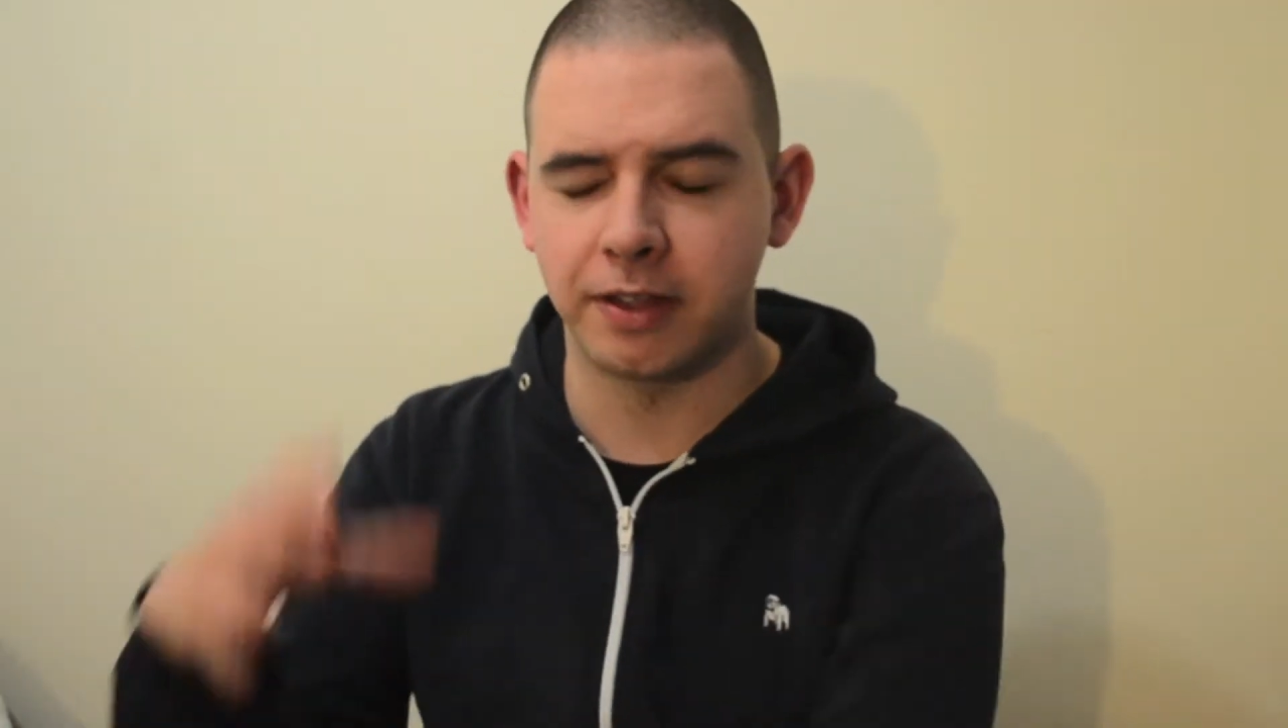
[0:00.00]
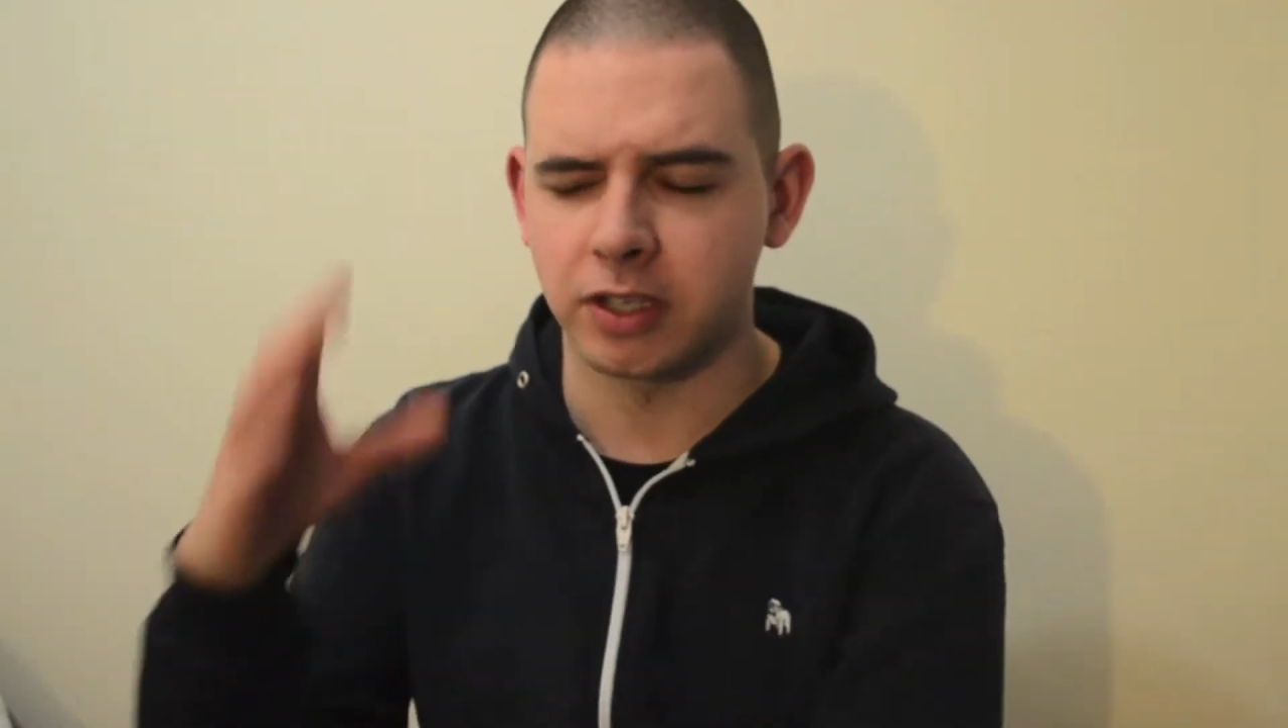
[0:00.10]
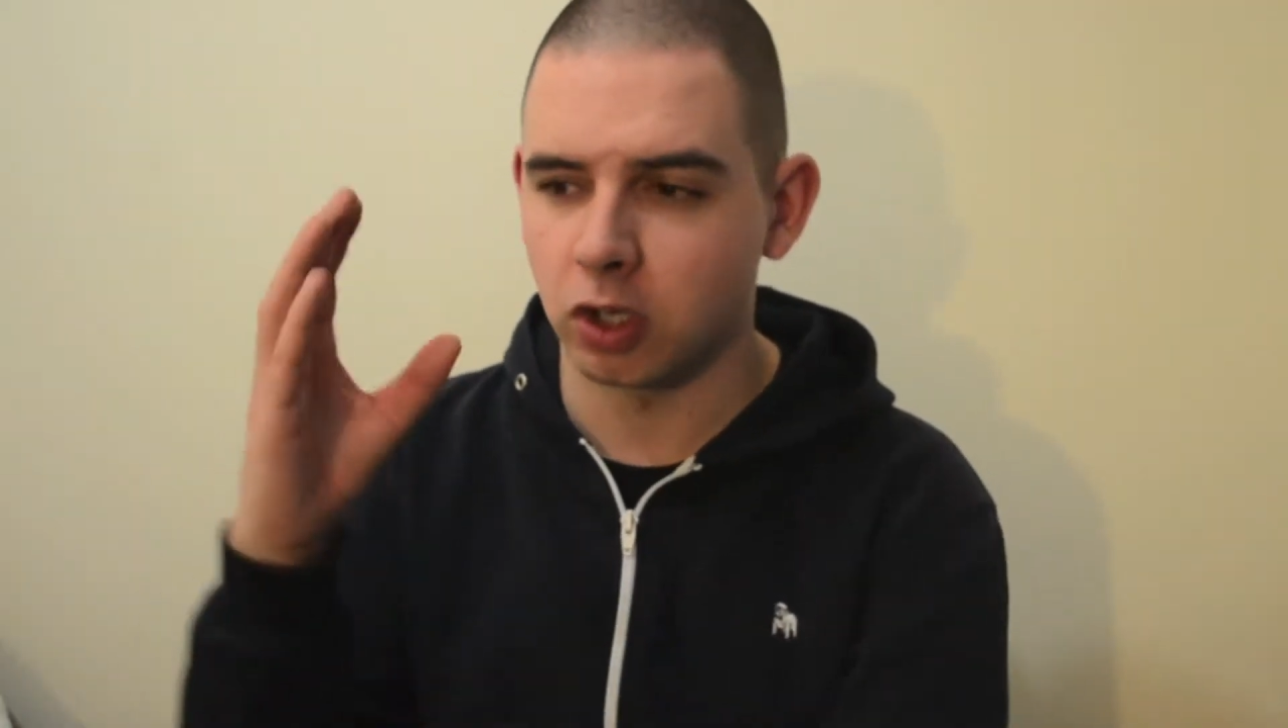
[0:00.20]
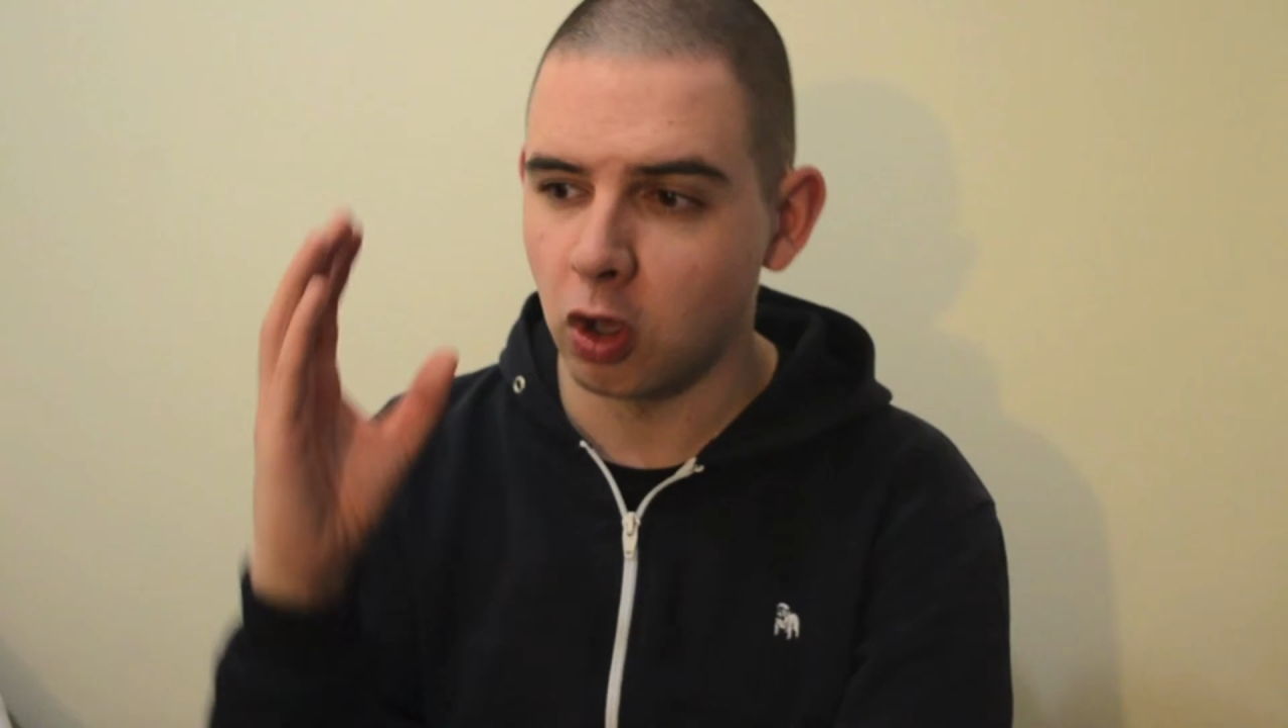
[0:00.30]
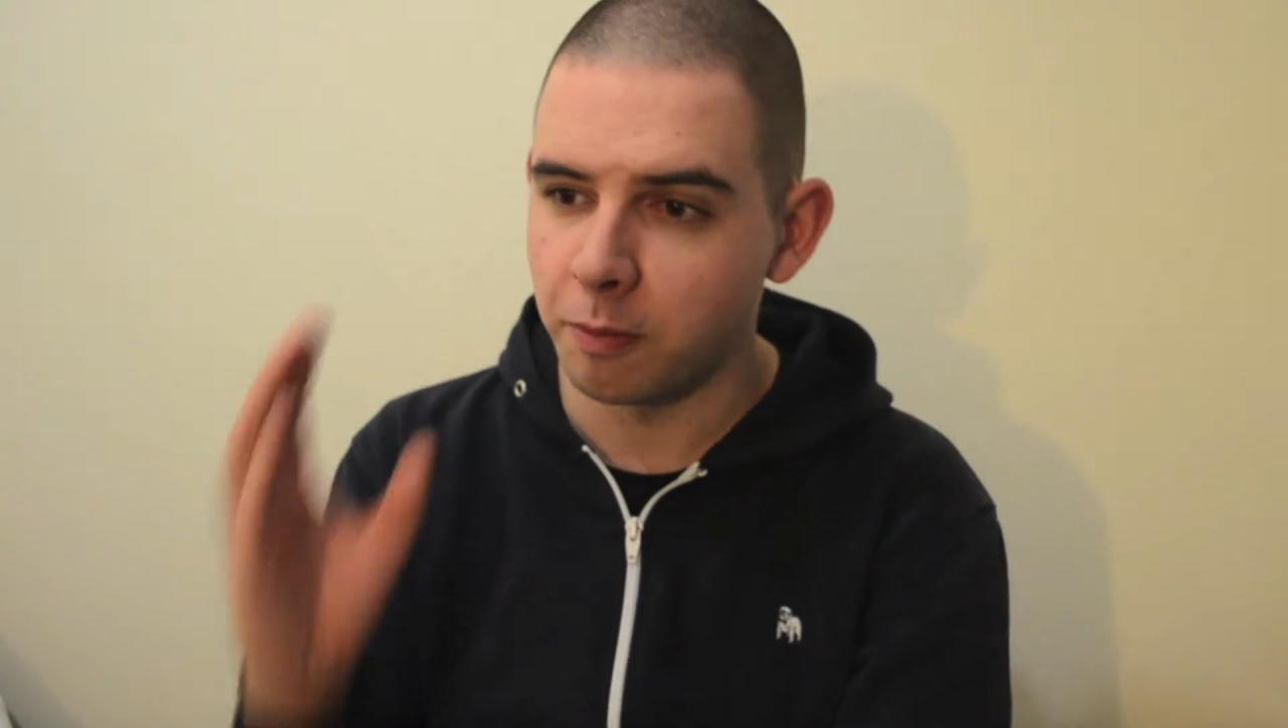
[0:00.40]

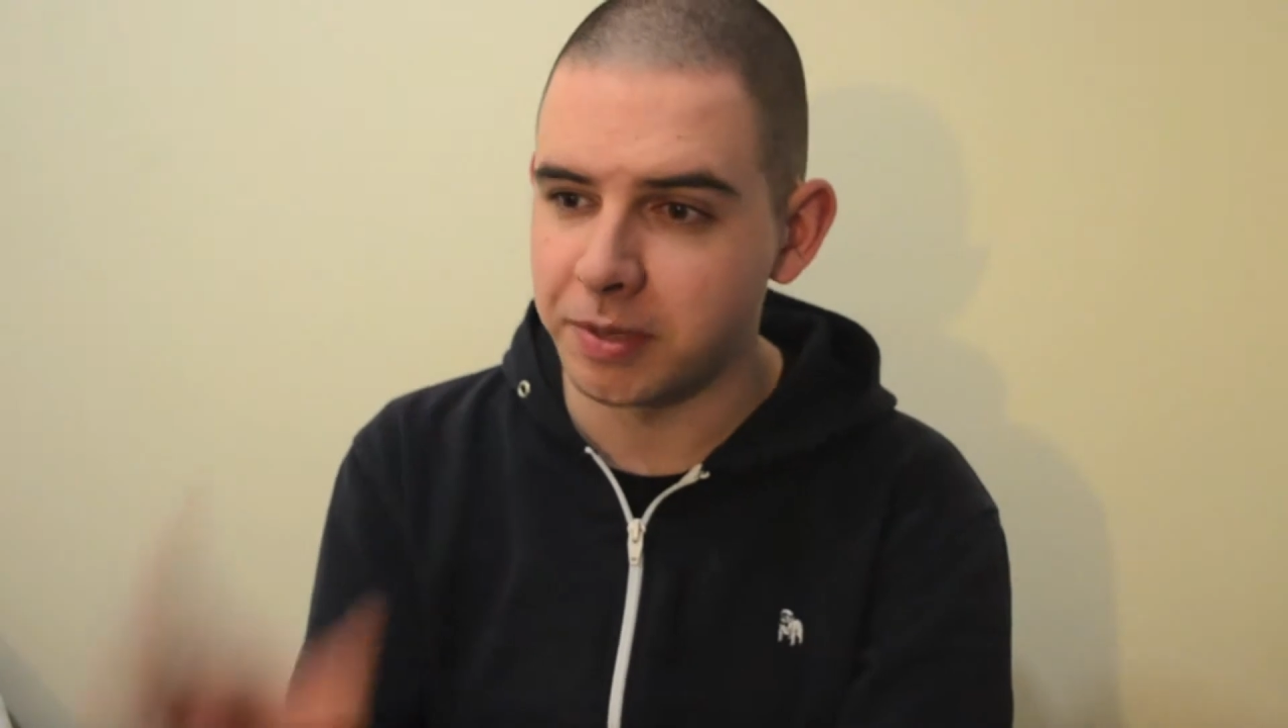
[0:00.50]
There's a lot of